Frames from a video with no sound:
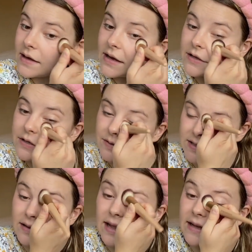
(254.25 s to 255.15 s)
I do
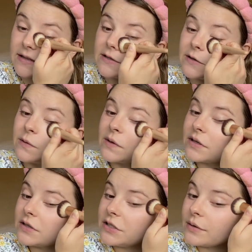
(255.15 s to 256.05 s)
still like to
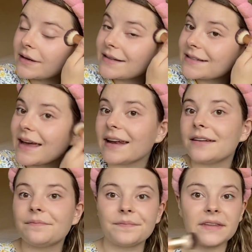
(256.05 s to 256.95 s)
do it because, again, it
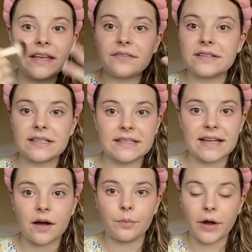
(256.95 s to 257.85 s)
evens things
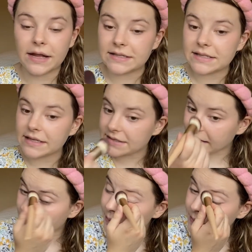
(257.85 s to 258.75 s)
out, brightens things up.